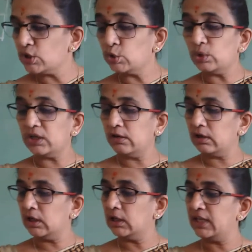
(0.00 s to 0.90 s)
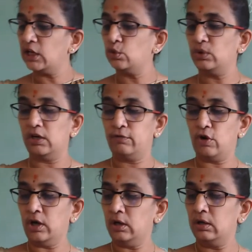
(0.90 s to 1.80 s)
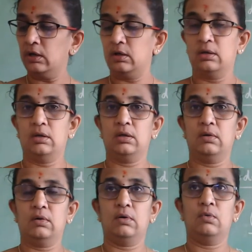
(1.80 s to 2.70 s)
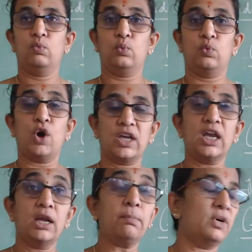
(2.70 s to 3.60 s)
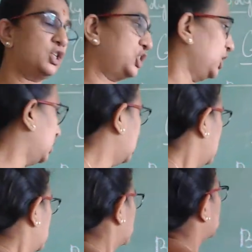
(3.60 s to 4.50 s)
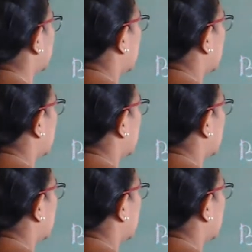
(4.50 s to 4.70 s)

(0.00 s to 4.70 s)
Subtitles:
suited for walking and perching. So they